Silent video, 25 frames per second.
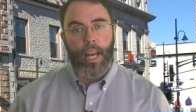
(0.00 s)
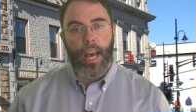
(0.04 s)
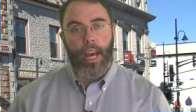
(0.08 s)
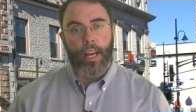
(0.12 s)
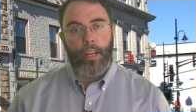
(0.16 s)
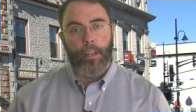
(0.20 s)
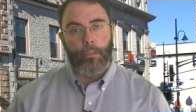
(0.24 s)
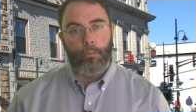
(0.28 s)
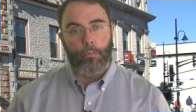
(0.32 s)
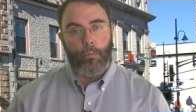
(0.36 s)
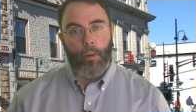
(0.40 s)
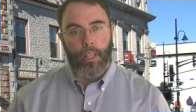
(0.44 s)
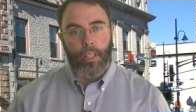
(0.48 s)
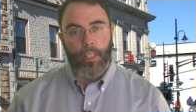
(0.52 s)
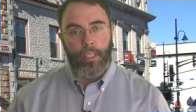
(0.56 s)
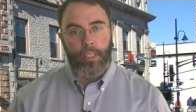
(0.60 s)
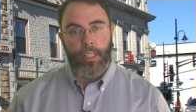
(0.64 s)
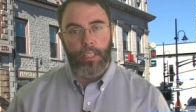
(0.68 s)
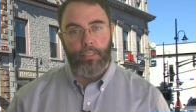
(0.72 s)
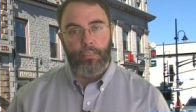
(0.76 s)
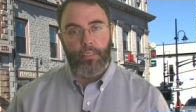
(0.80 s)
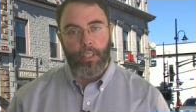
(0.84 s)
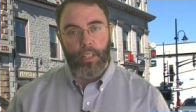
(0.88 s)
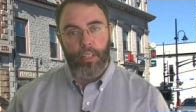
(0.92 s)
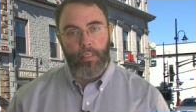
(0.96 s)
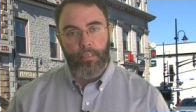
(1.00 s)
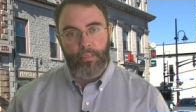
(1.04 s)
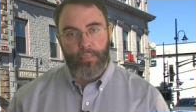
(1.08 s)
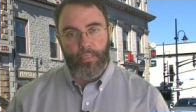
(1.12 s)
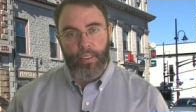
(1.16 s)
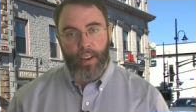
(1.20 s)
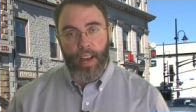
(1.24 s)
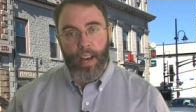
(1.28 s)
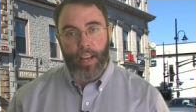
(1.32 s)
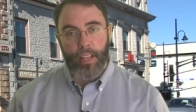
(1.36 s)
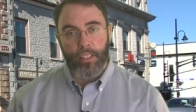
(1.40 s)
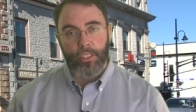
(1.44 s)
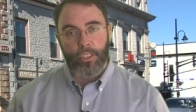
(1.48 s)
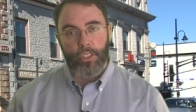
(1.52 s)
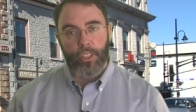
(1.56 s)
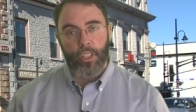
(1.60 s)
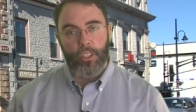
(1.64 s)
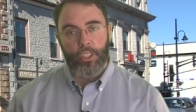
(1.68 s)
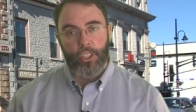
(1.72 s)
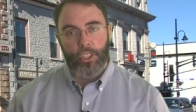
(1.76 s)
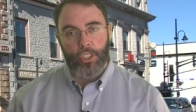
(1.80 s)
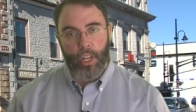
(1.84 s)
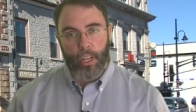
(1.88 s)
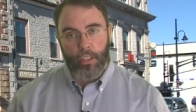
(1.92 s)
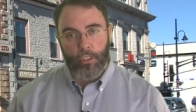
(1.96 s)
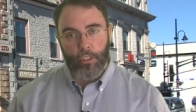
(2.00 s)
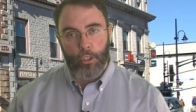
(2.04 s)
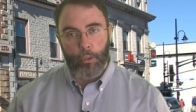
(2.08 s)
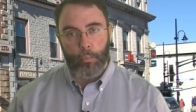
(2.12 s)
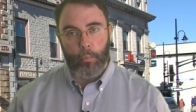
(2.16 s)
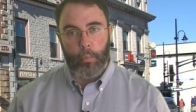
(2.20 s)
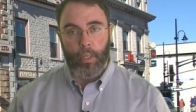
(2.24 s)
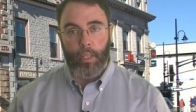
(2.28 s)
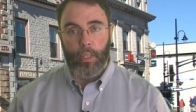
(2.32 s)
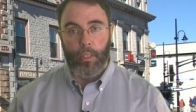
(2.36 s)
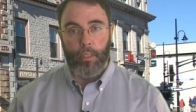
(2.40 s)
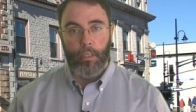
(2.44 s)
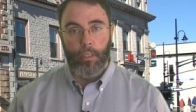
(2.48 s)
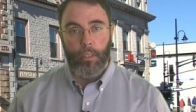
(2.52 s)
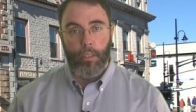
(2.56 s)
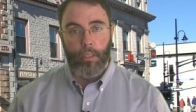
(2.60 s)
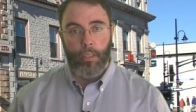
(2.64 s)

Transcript: at a relatively fast shutter speed,